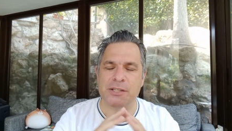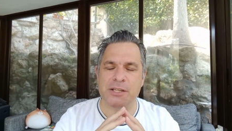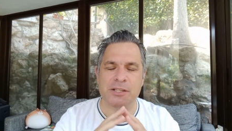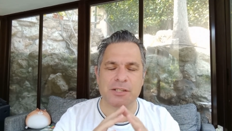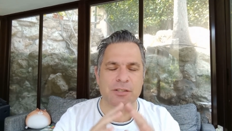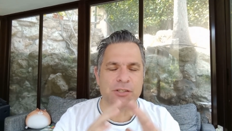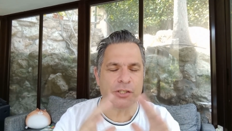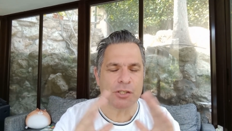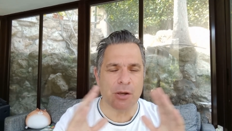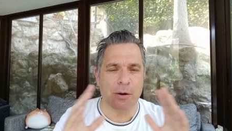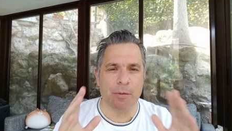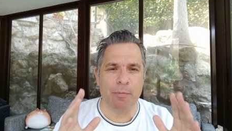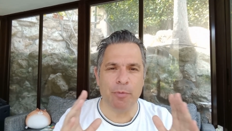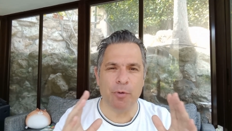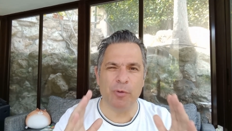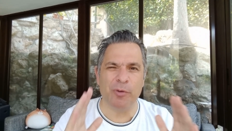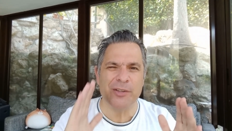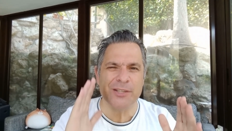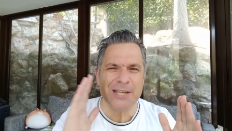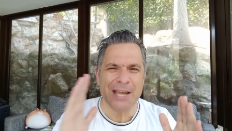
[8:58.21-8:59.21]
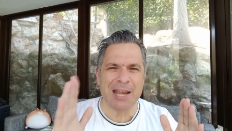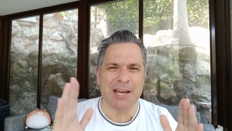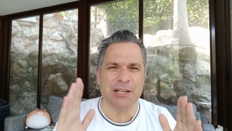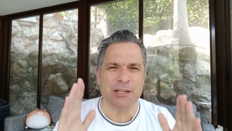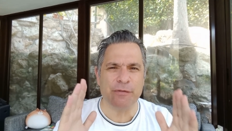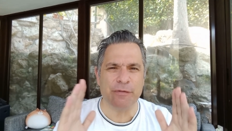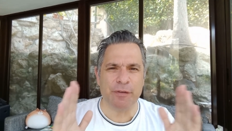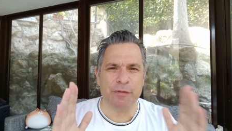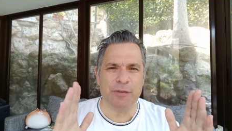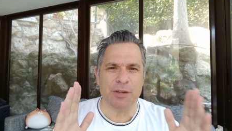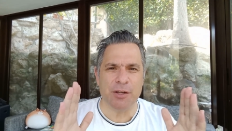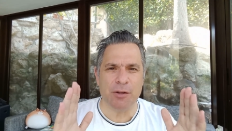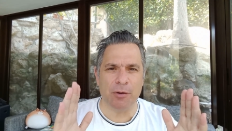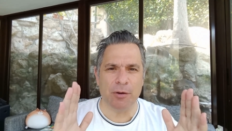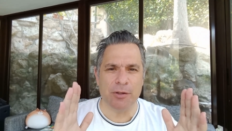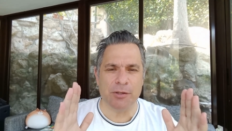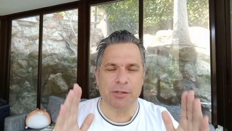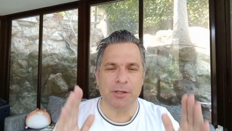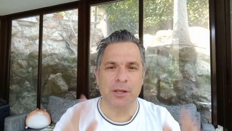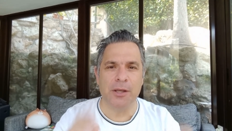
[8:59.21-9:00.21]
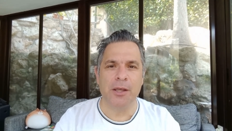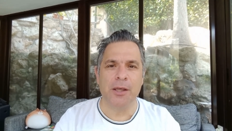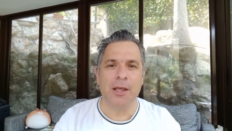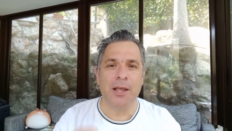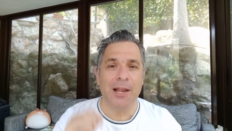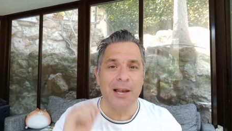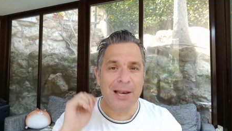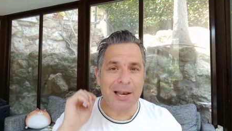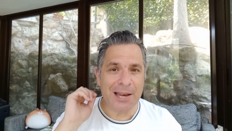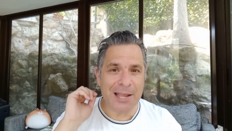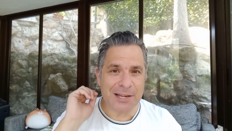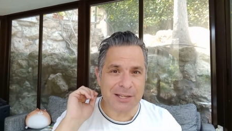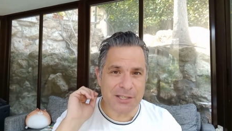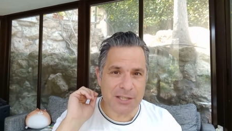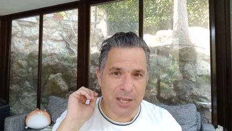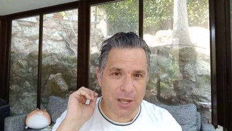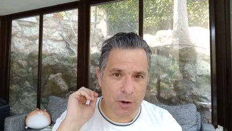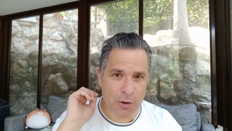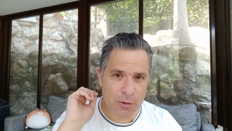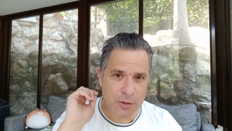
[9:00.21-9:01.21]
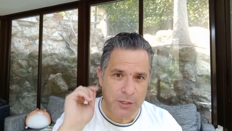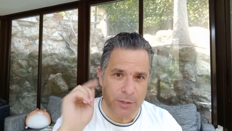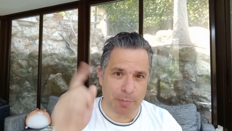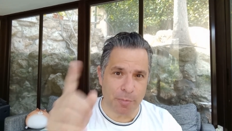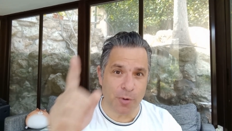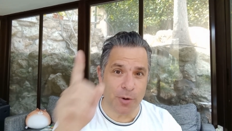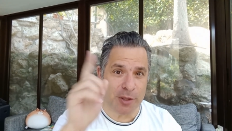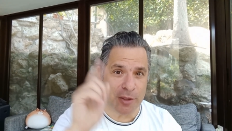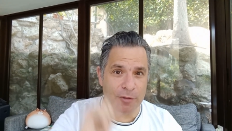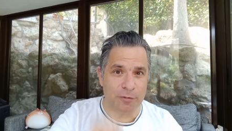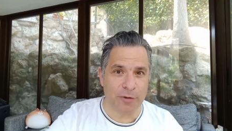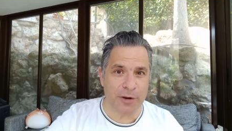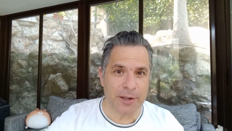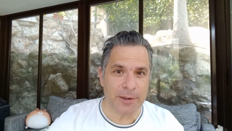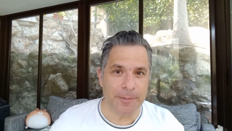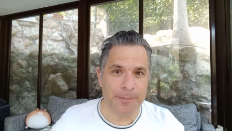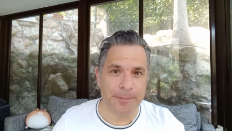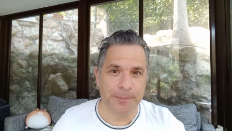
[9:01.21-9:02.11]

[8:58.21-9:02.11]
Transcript: It's so important, $10 to $50. Let's get on to point 3.